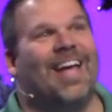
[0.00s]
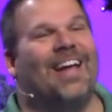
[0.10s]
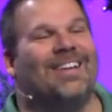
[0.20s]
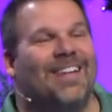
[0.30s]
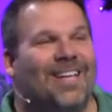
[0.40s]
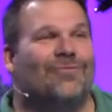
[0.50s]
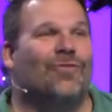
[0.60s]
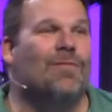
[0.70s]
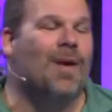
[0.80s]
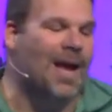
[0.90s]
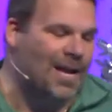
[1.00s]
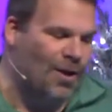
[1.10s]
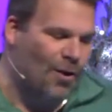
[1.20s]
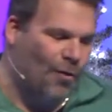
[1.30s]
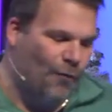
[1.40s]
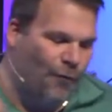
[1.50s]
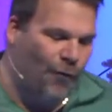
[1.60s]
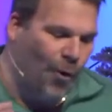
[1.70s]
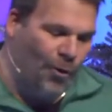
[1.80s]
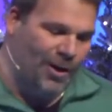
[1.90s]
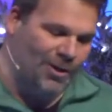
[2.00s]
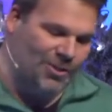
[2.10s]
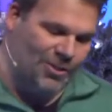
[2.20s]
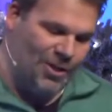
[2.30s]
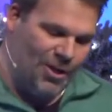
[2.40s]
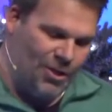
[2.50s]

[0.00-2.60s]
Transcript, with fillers: and let's remain focused